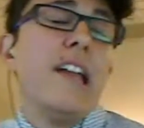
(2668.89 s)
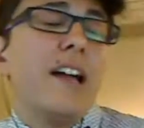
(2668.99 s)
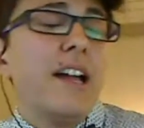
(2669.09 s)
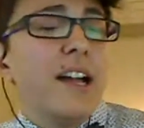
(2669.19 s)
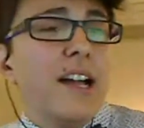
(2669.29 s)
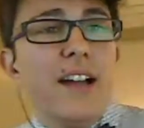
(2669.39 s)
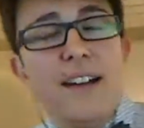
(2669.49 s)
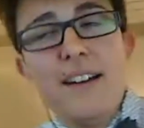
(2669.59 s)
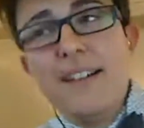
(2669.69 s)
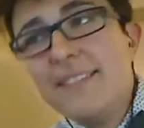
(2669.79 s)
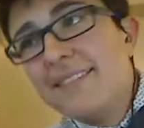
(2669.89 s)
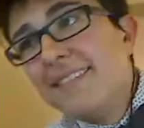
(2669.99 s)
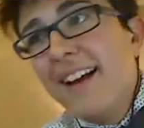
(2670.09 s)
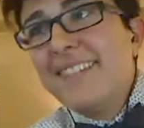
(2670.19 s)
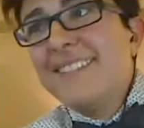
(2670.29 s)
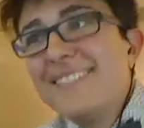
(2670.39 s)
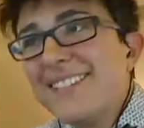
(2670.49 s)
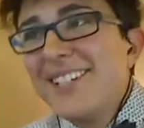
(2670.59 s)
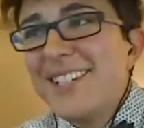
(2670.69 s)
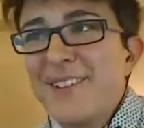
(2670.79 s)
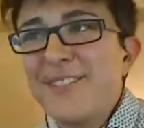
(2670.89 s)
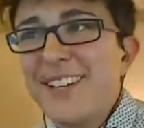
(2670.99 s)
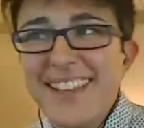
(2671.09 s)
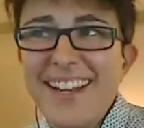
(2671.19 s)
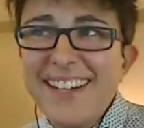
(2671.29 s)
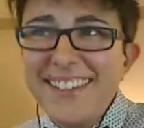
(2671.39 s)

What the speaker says: Yeah, good stuff like that.